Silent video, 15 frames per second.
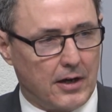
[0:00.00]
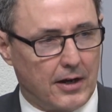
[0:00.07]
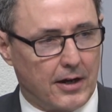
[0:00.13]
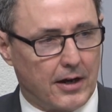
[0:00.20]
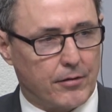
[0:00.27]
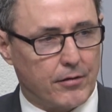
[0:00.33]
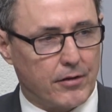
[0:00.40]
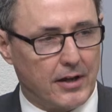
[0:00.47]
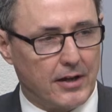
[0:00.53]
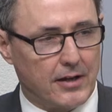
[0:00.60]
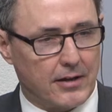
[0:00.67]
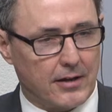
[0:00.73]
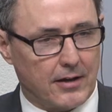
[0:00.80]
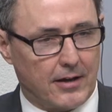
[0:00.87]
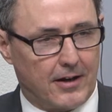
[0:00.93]
And I
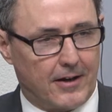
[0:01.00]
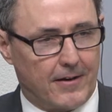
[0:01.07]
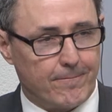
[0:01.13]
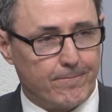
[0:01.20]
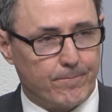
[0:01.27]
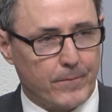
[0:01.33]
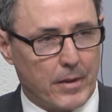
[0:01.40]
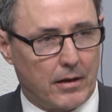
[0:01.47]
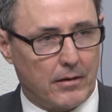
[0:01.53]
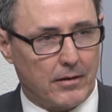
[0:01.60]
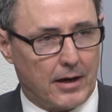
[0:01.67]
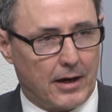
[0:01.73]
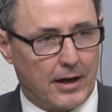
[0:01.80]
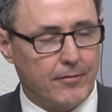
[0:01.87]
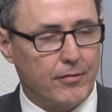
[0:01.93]
think
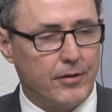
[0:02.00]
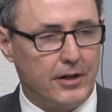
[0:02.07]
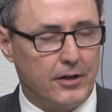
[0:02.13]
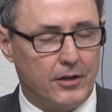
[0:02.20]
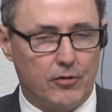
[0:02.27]
I have seen